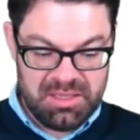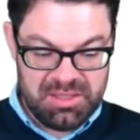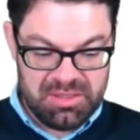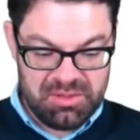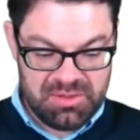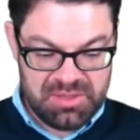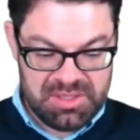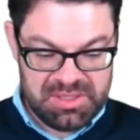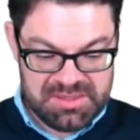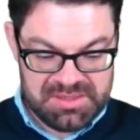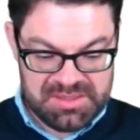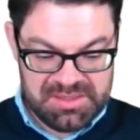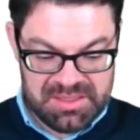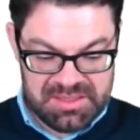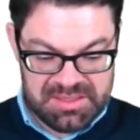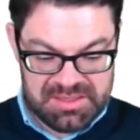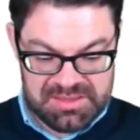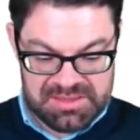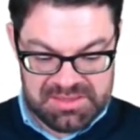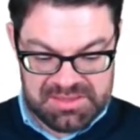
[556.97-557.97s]
You can see
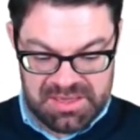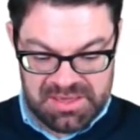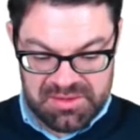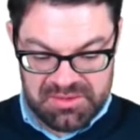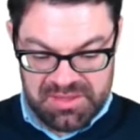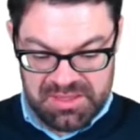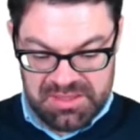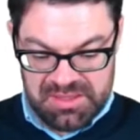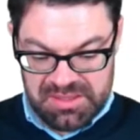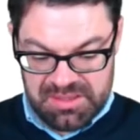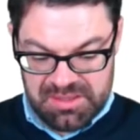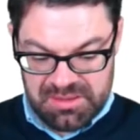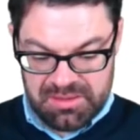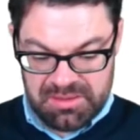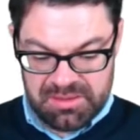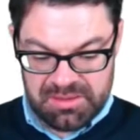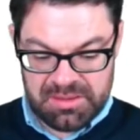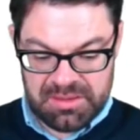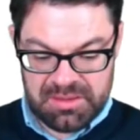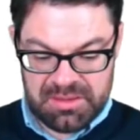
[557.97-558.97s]
this down
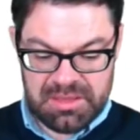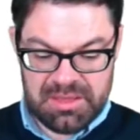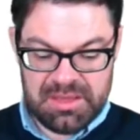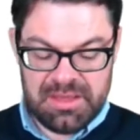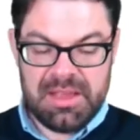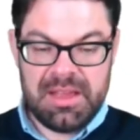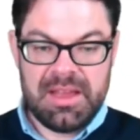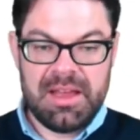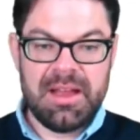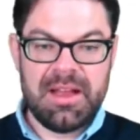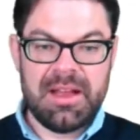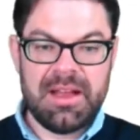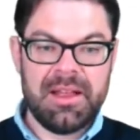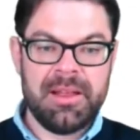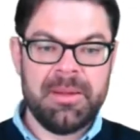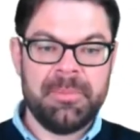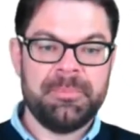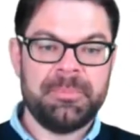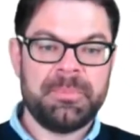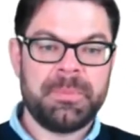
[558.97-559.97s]
here,
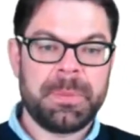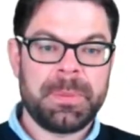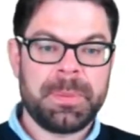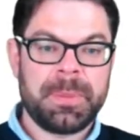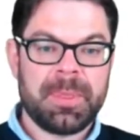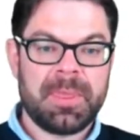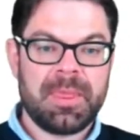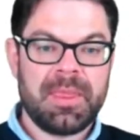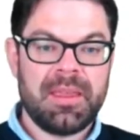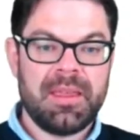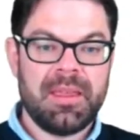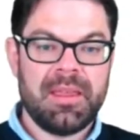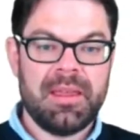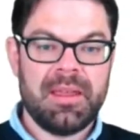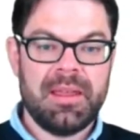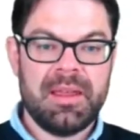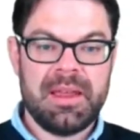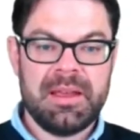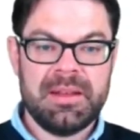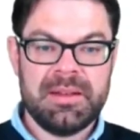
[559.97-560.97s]
um,
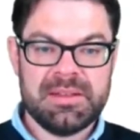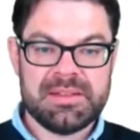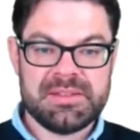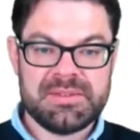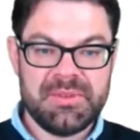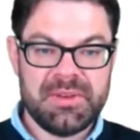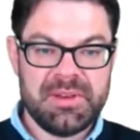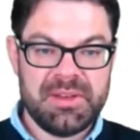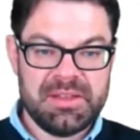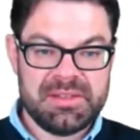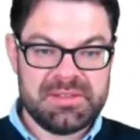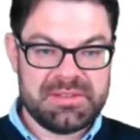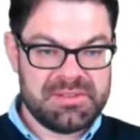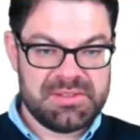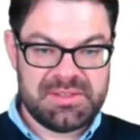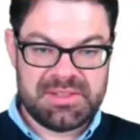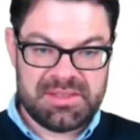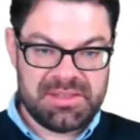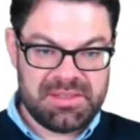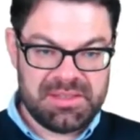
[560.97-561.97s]
and it's,
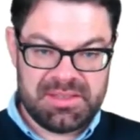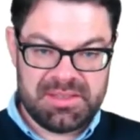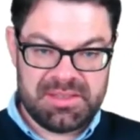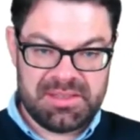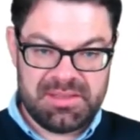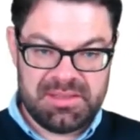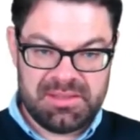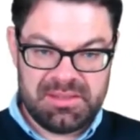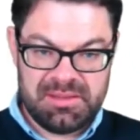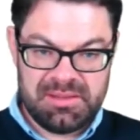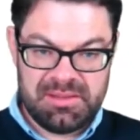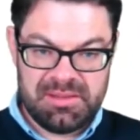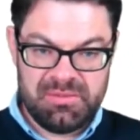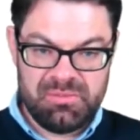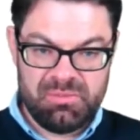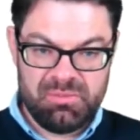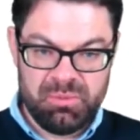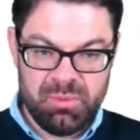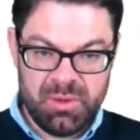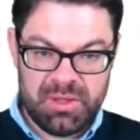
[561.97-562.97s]
it's,
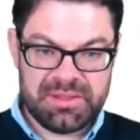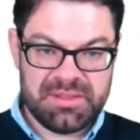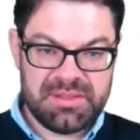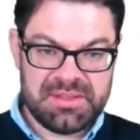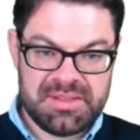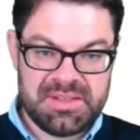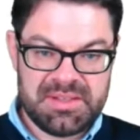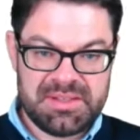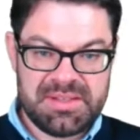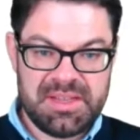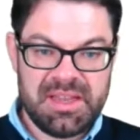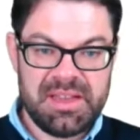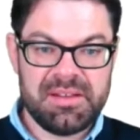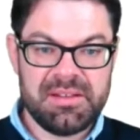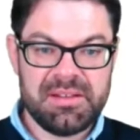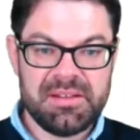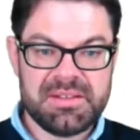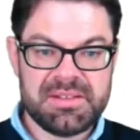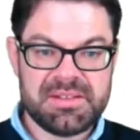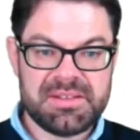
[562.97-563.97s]
what does it tell
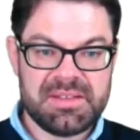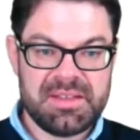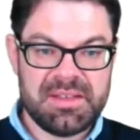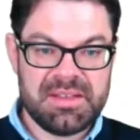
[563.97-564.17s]
us?